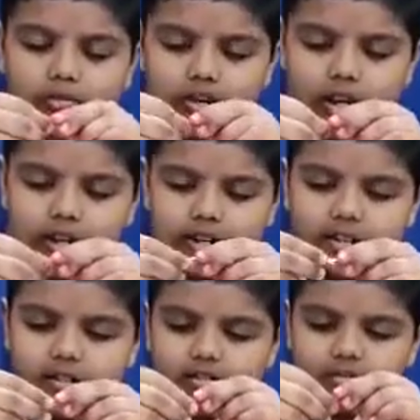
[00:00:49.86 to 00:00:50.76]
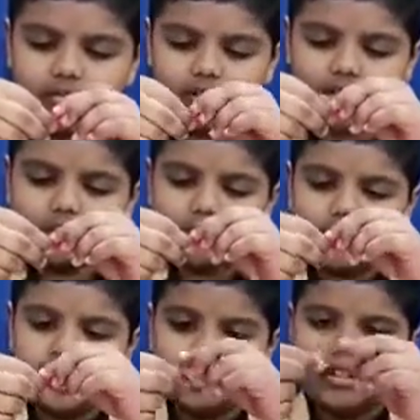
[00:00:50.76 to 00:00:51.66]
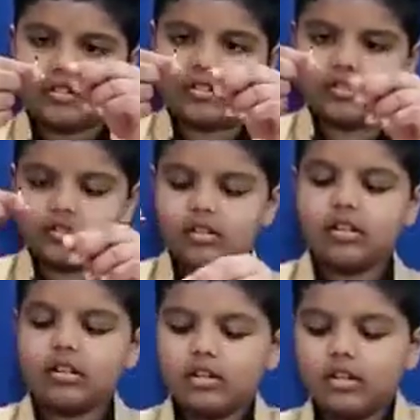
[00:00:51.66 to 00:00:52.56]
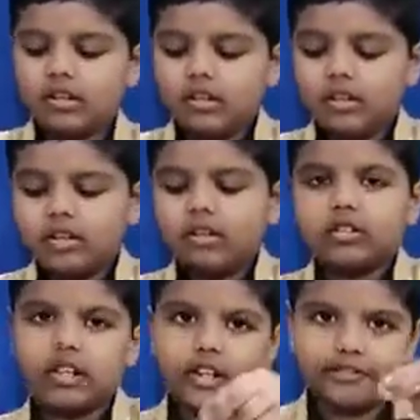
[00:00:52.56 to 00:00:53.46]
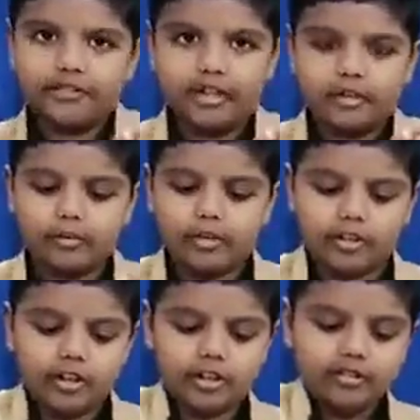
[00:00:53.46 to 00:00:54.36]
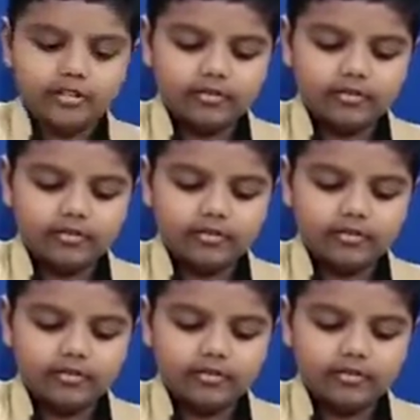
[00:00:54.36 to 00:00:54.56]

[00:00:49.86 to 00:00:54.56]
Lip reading: candle. See, like this. Take a 5 rupee coin.